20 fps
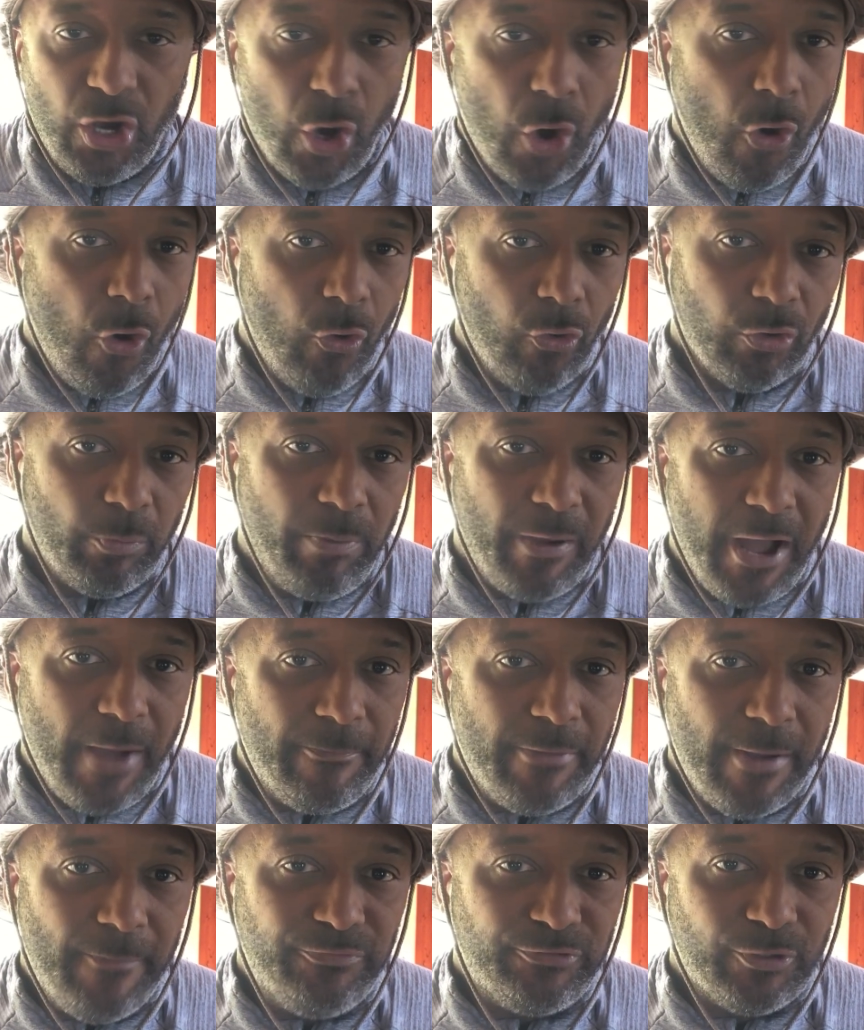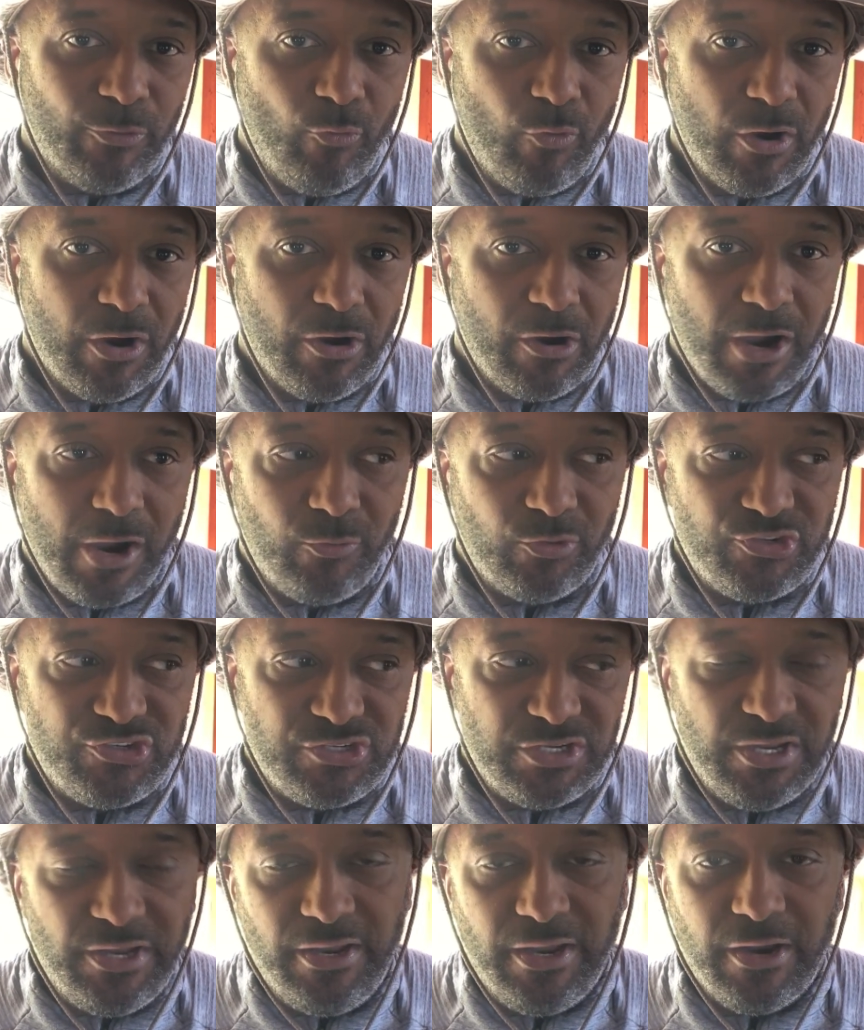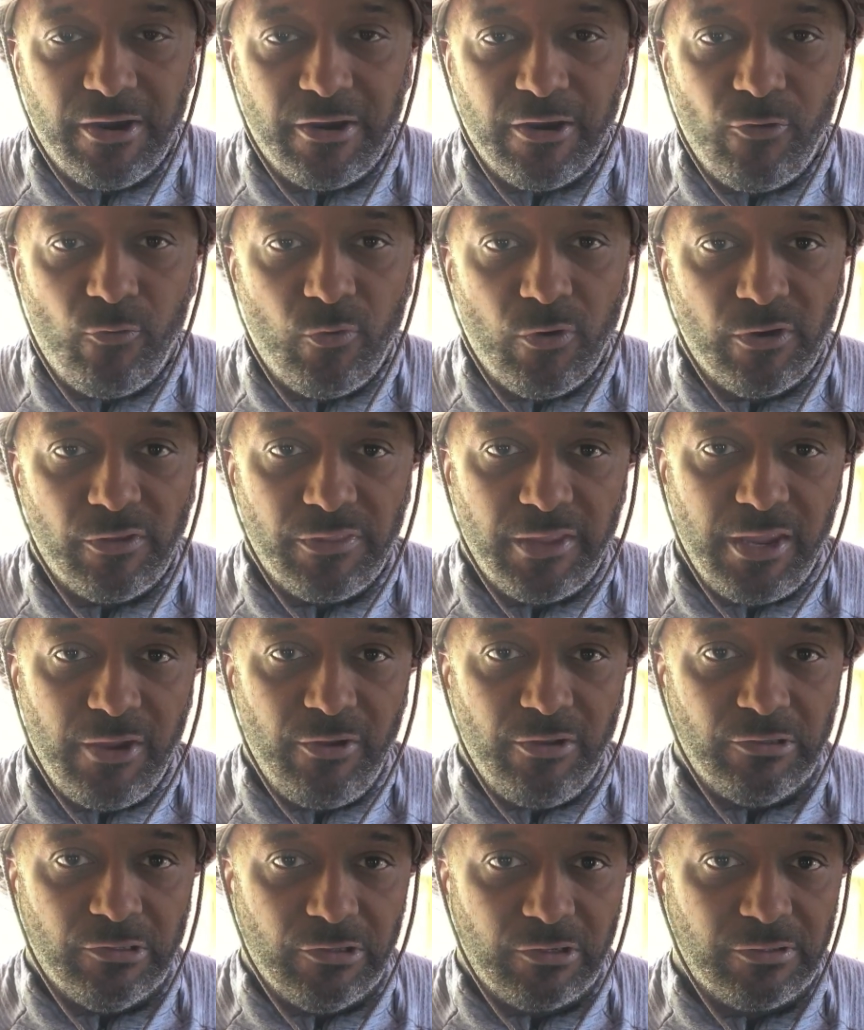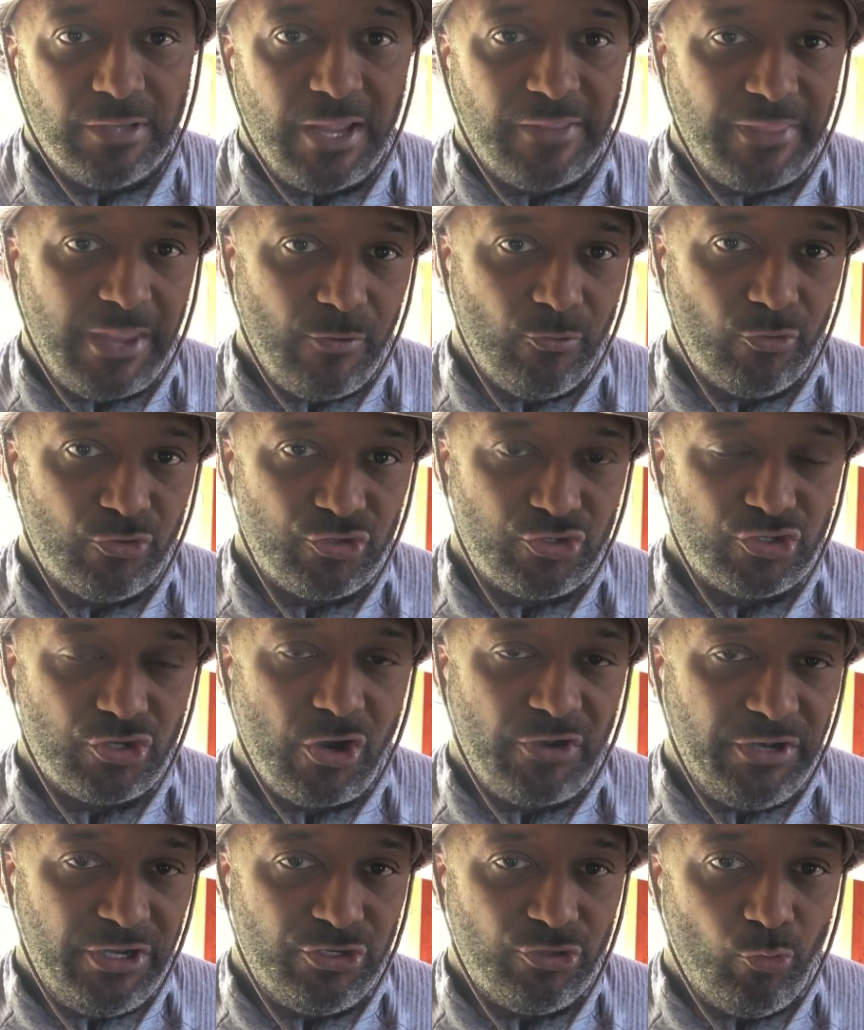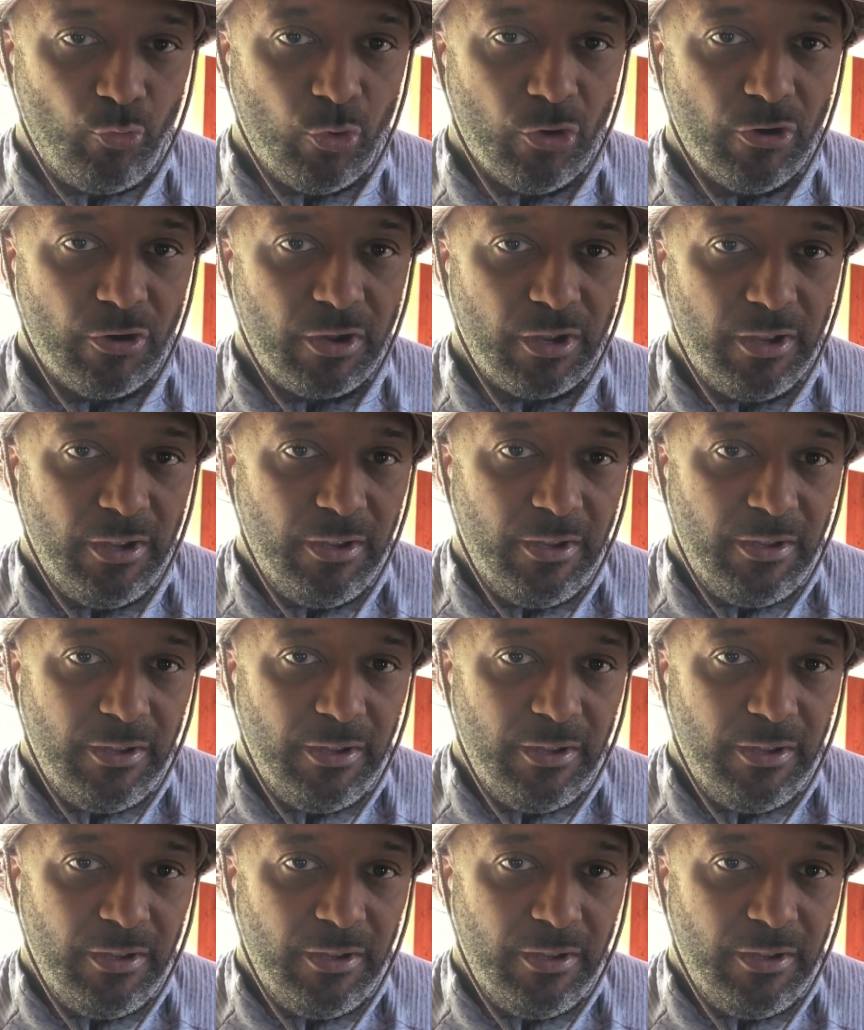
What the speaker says: hole pop up somewhere, or I would see an area where they looked like they were starting to work,